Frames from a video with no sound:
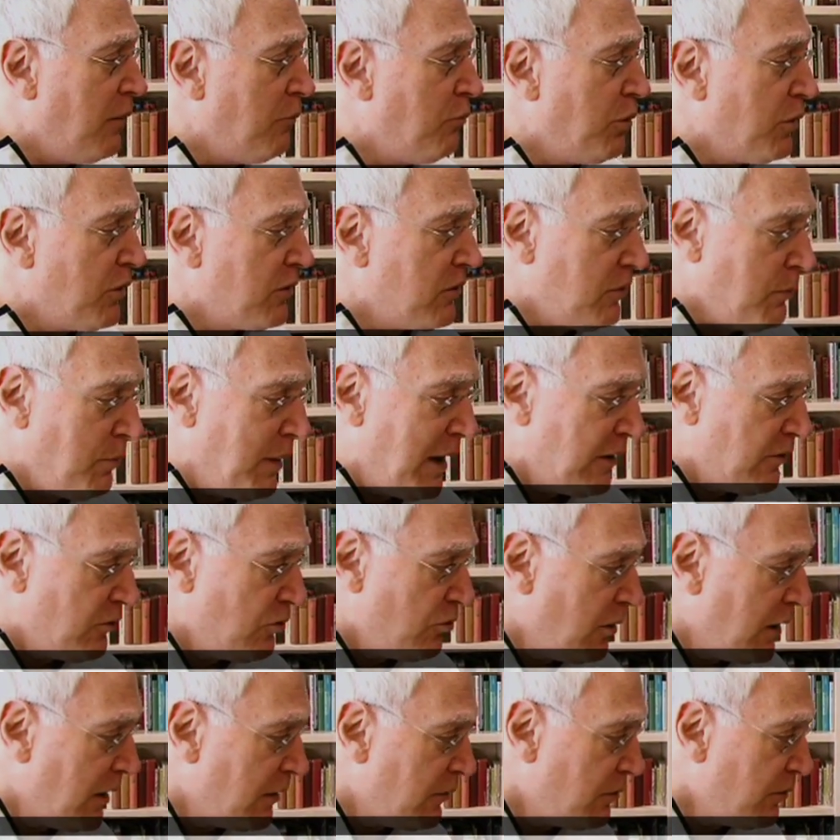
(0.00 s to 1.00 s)
Books about
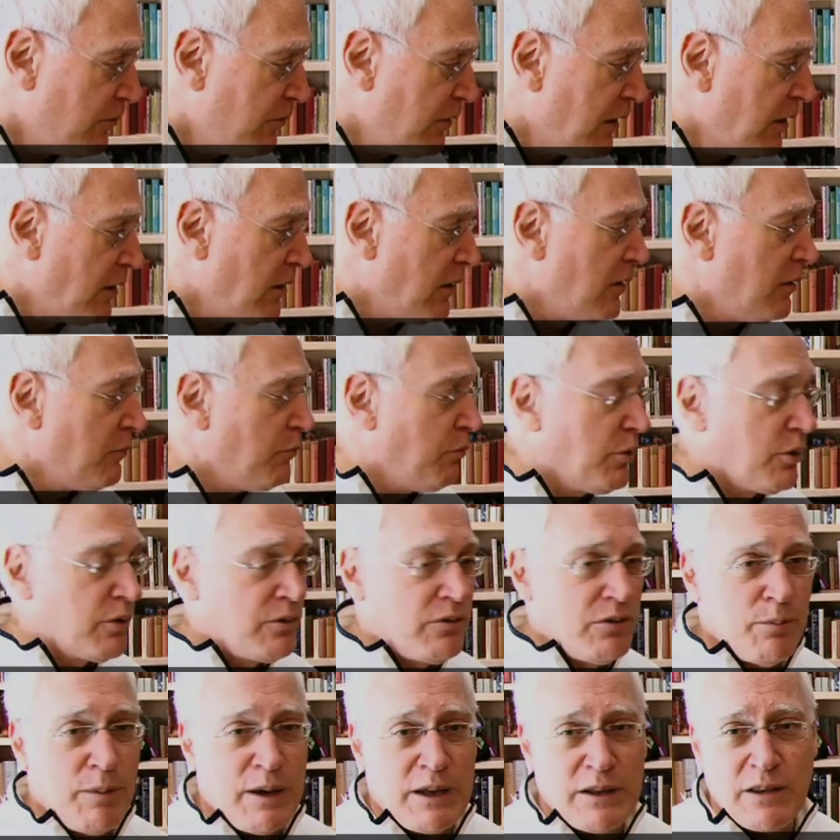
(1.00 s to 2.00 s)
Transylvania and
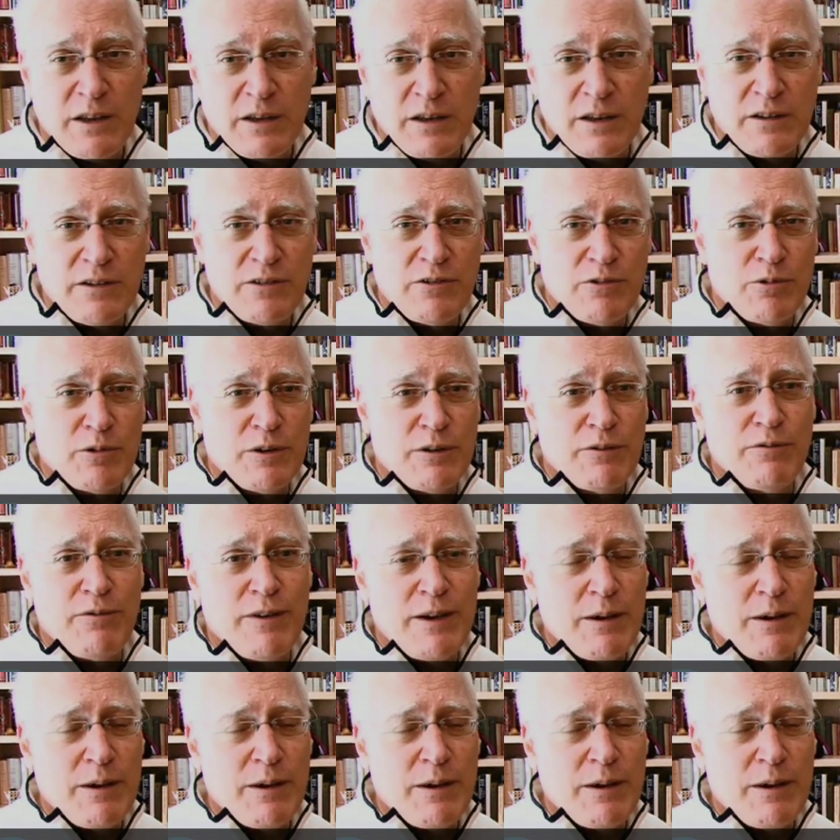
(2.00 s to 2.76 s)
books about the history of